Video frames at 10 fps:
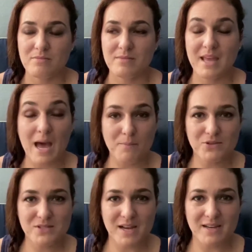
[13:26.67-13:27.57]
the
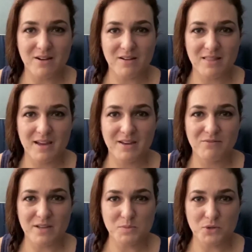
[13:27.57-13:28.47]
Ambleside Online
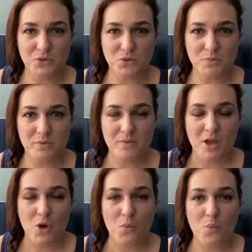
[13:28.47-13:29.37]
Facebook group
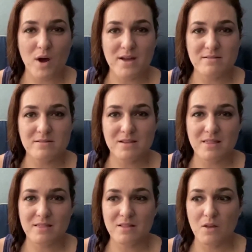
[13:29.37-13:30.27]
was
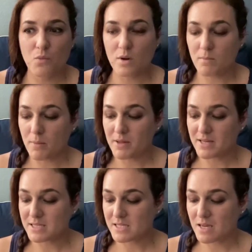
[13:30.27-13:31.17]
one mama
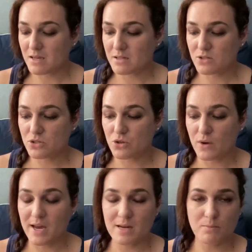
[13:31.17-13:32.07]
that said to go
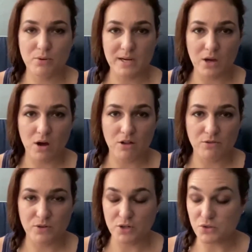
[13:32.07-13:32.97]
ahead and print out all the
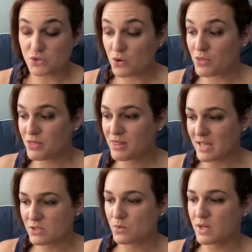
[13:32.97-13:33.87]
footnotes. So
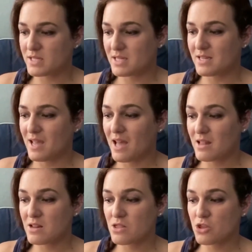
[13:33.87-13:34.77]
that's what I did.
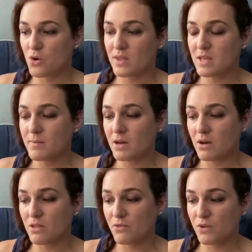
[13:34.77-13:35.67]
And the great thing
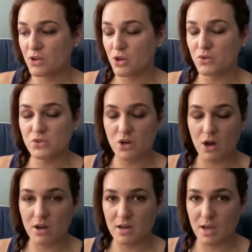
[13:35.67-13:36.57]
about the footnotes
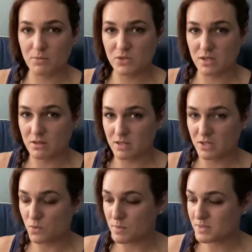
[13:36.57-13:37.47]
on Ambleside
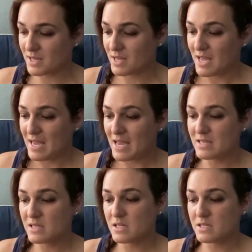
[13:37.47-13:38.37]
Online's website is
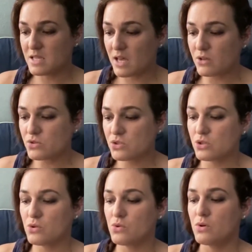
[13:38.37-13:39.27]
that it tells
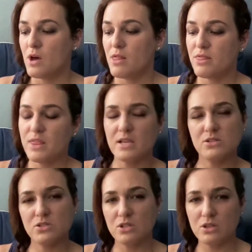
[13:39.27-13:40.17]
you
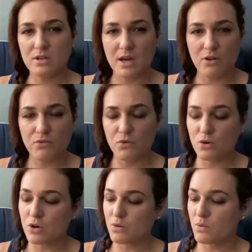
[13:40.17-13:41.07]
things to look out
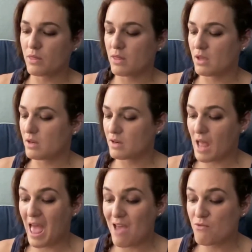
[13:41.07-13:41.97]
for within
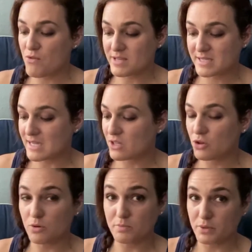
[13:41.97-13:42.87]
every
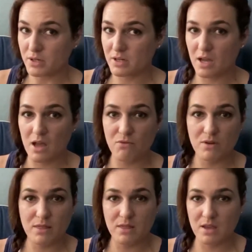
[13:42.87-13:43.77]
single book,
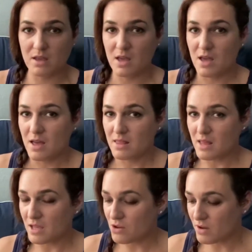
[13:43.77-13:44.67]
everything
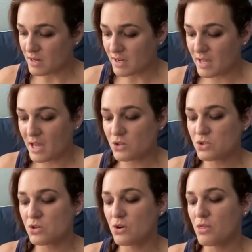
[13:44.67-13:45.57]
that you can
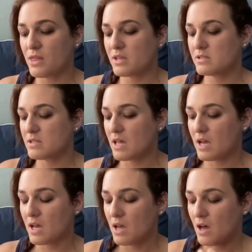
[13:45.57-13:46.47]
encounter, things
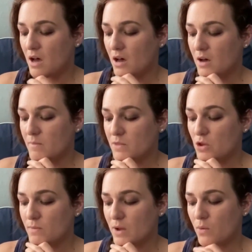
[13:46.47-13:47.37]
that you
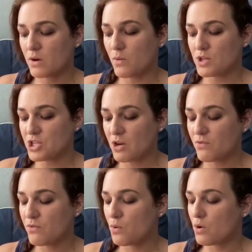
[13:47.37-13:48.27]
might want to watch
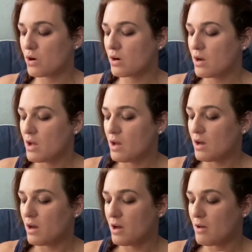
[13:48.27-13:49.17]
out for.
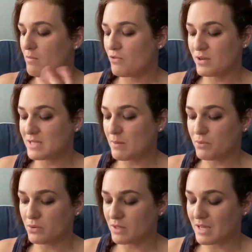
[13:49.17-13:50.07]
For
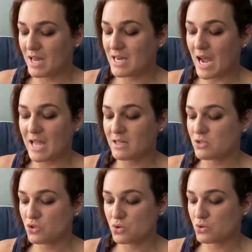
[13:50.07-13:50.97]
example, like An Island
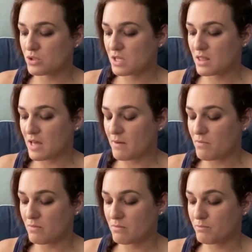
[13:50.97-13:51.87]
Story, that
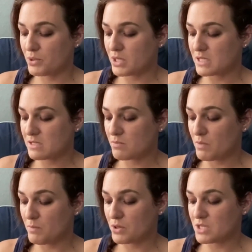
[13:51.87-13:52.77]
book
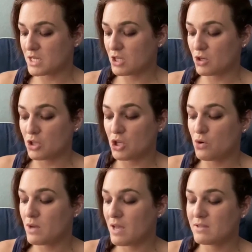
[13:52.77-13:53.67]
in particular in the
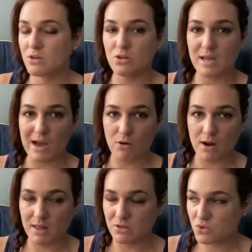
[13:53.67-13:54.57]
UK is called Our
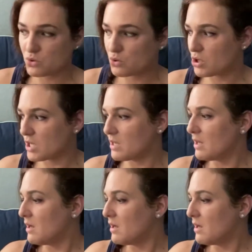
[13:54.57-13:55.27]
Island Story.